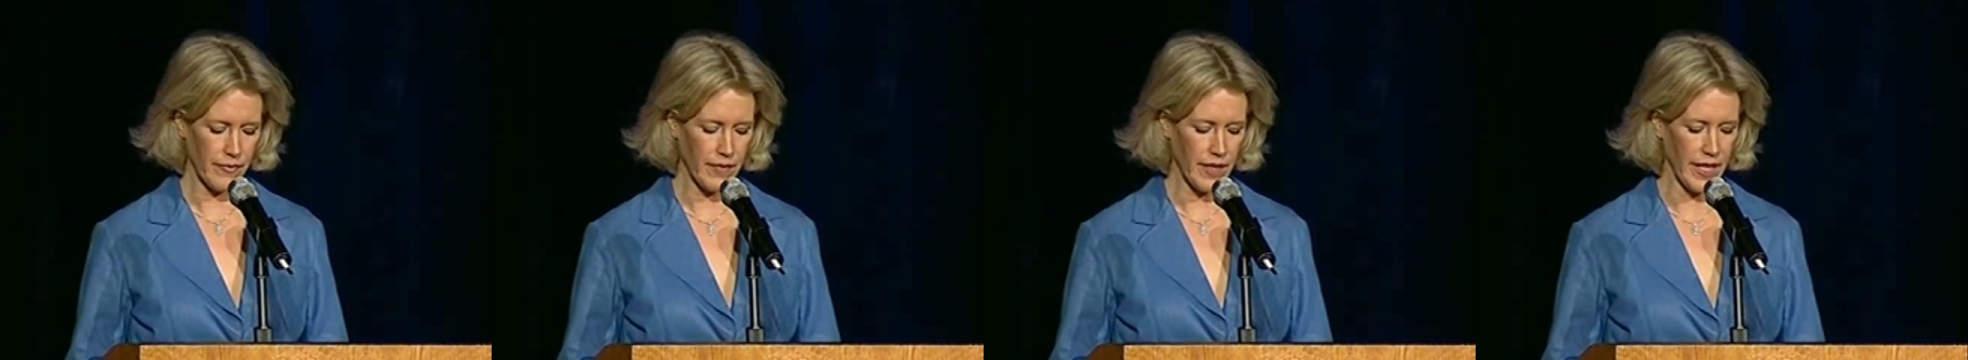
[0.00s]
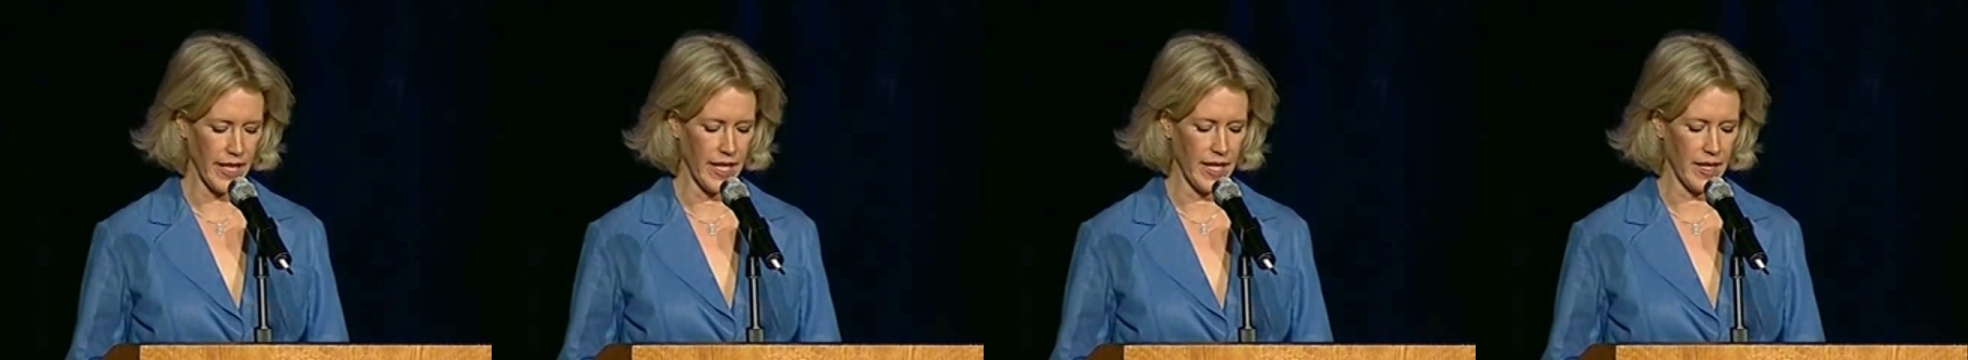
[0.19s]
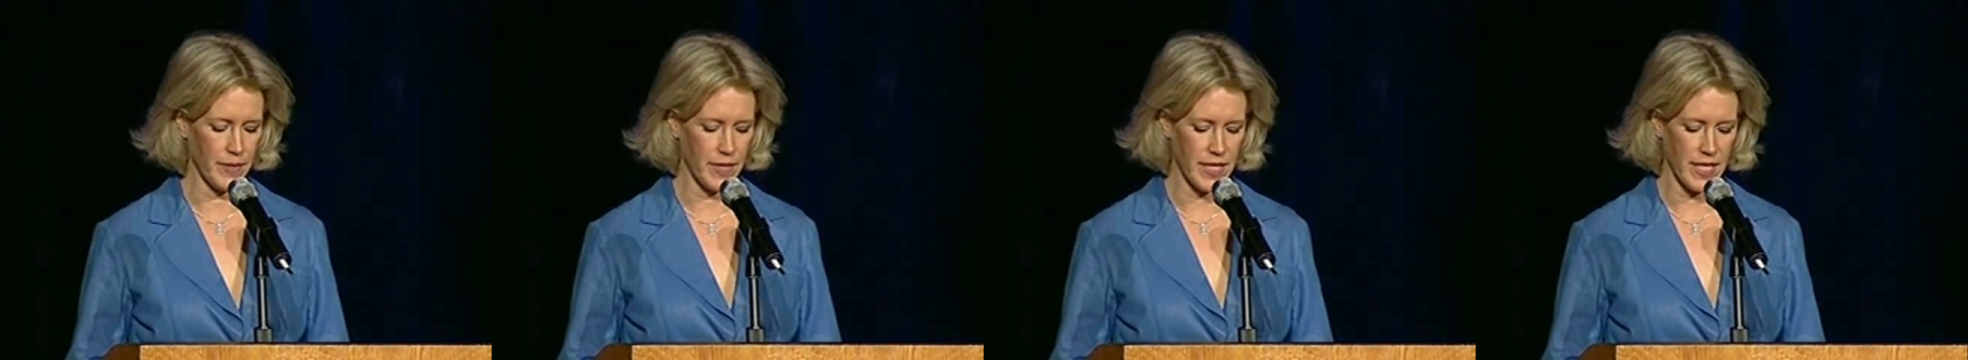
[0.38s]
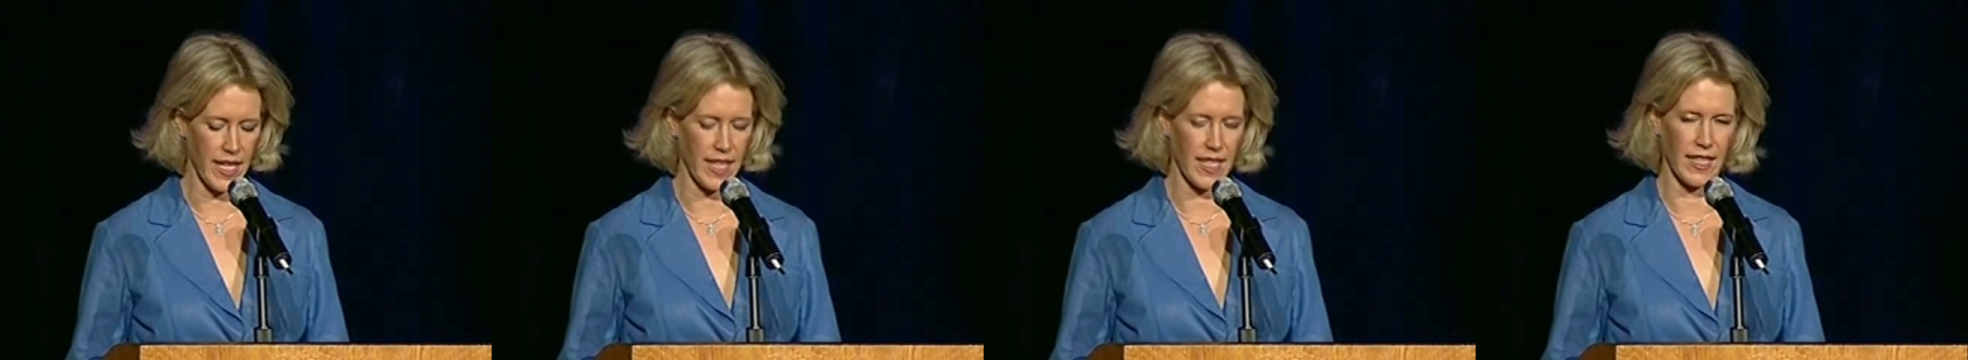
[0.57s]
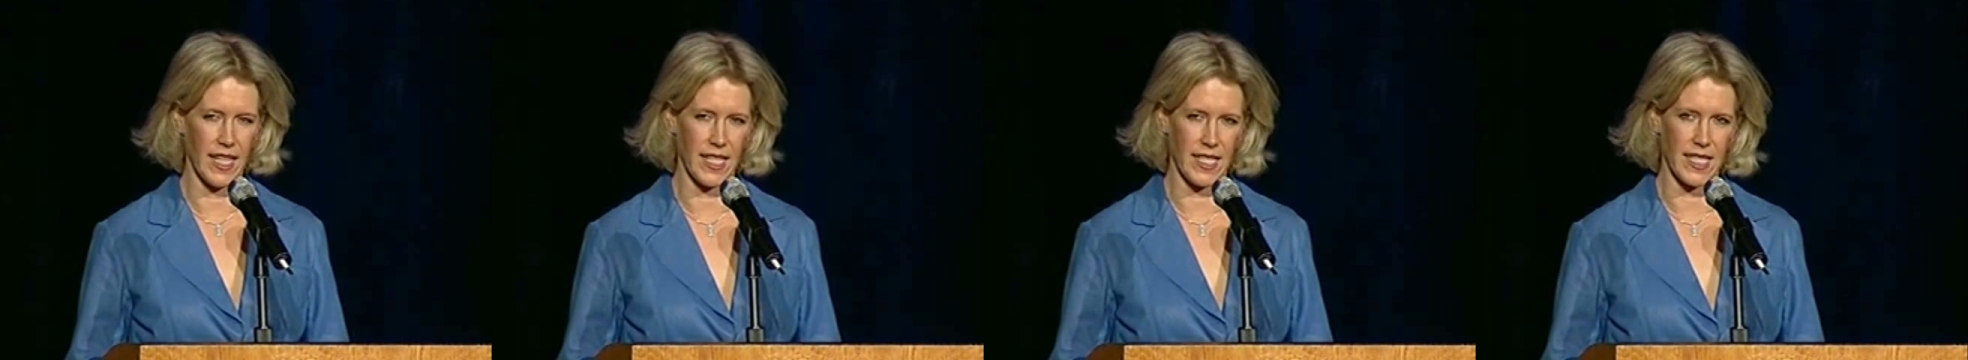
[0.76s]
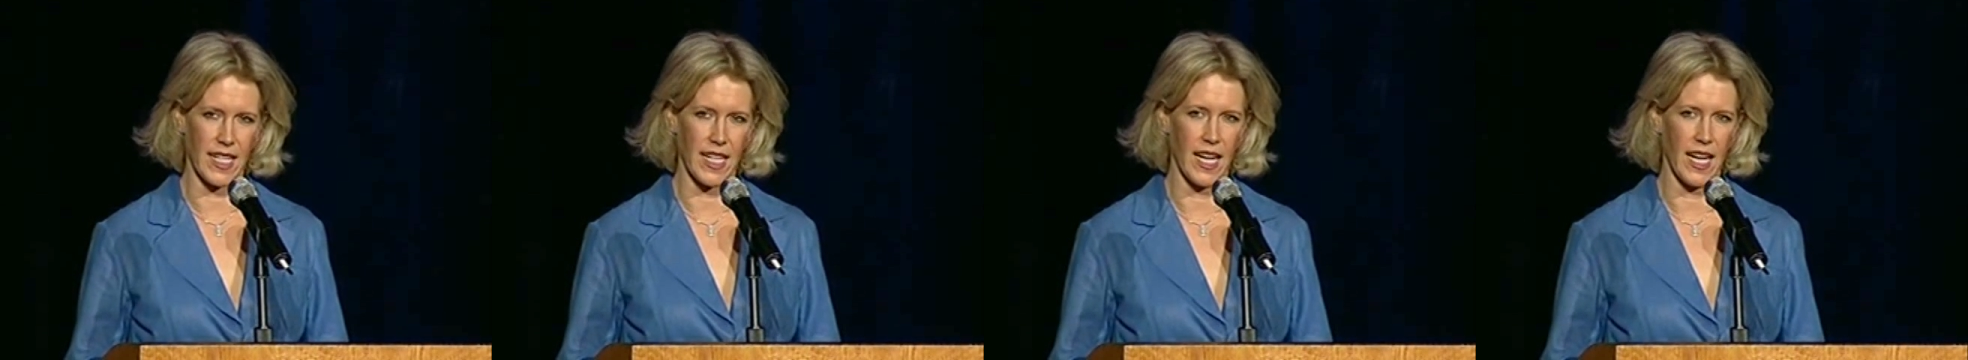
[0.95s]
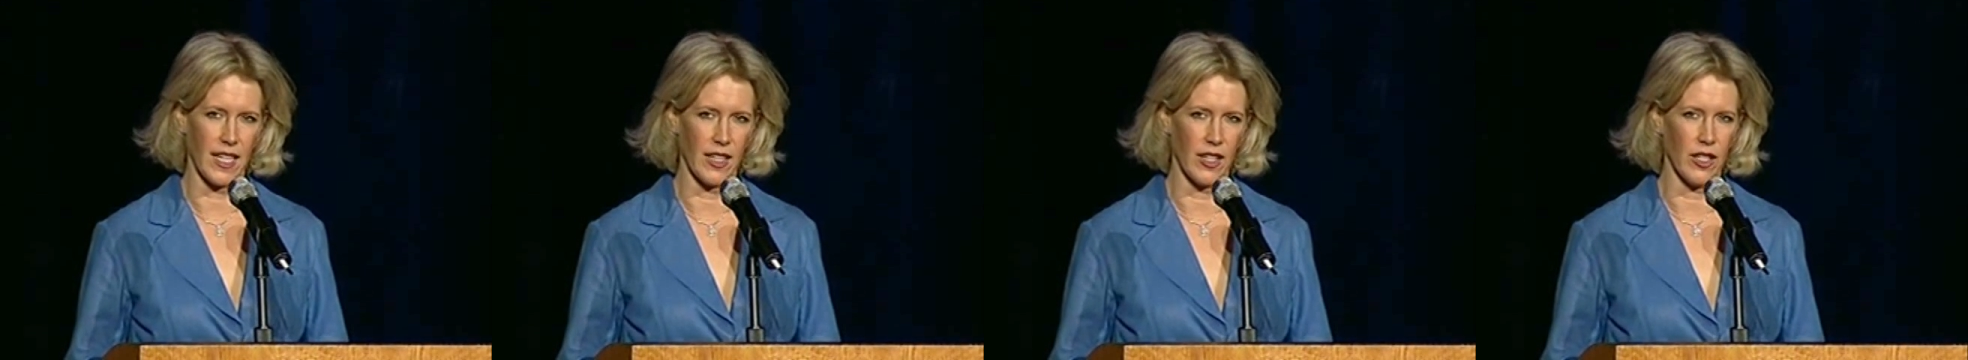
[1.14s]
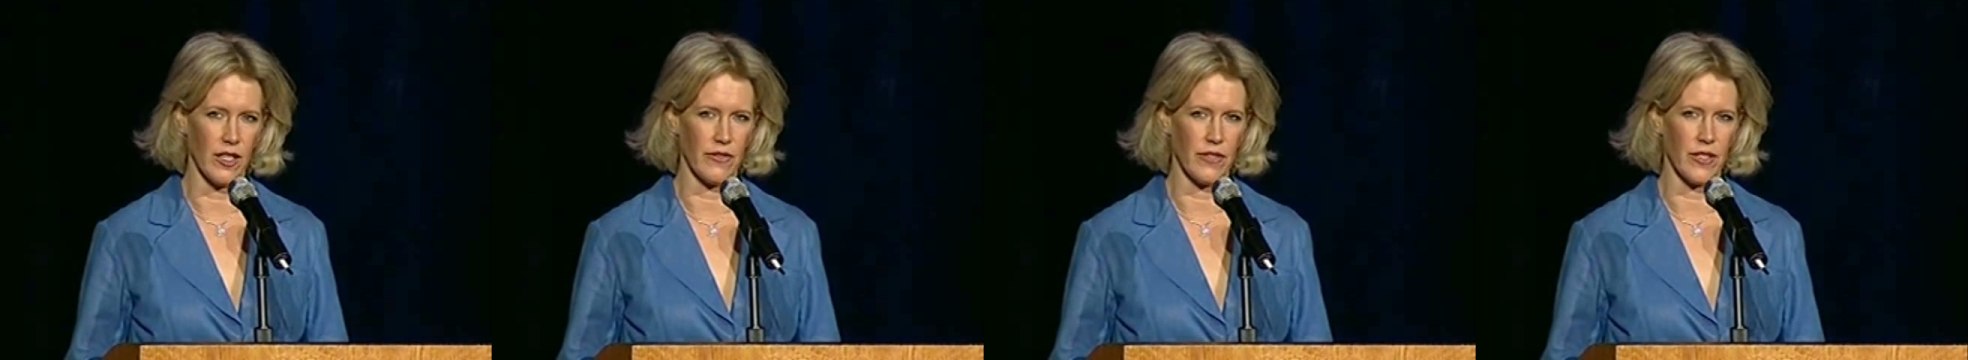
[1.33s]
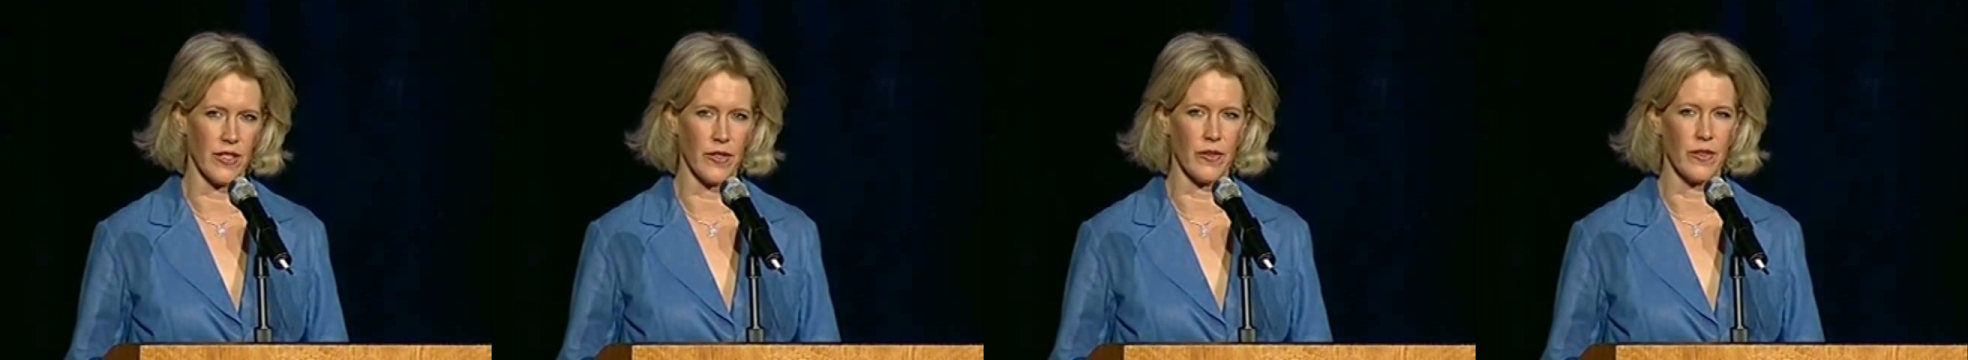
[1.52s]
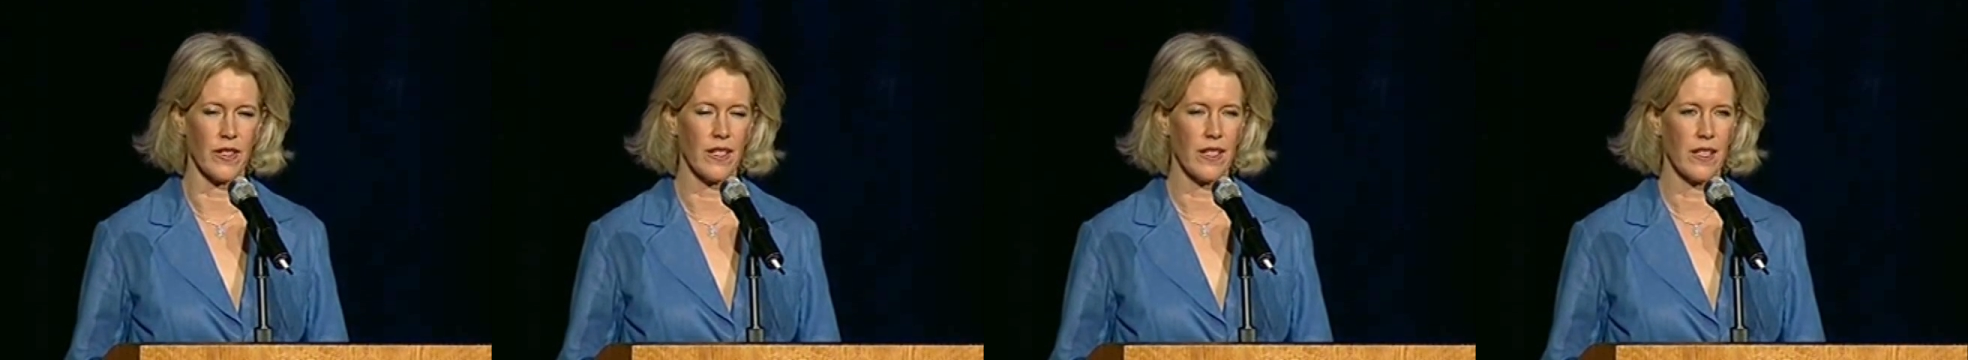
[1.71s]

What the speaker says: and him saying, "Leslie, I love you.